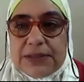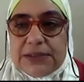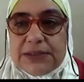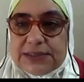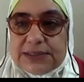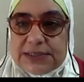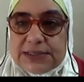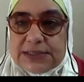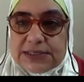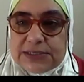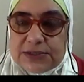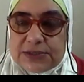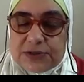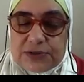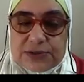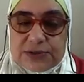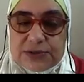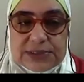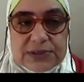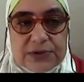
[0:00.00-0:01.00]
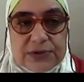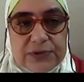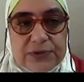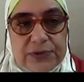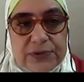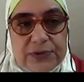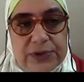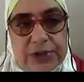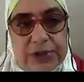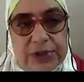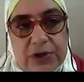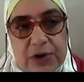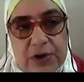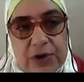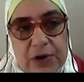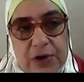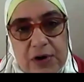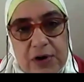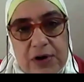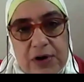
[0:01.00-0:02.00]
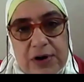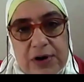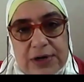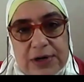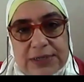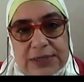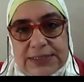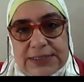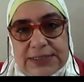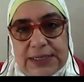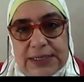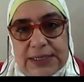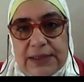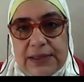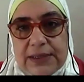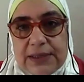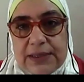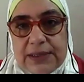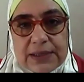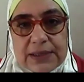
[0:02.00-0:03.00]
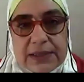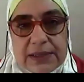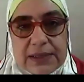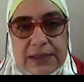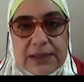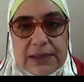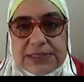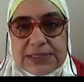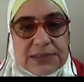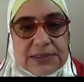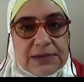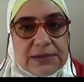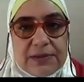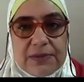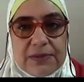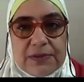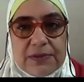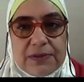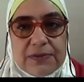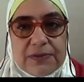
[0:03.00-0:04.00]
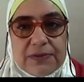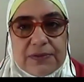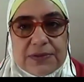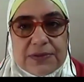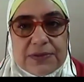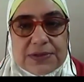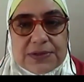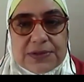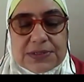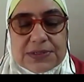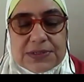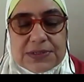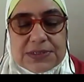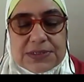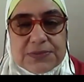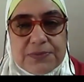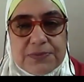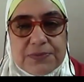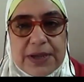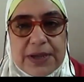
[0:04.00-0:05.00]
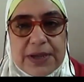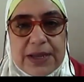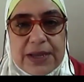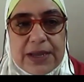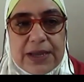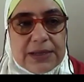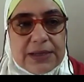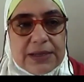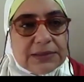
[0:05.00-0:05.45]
sisters, regarding first I need this pen. Yeah.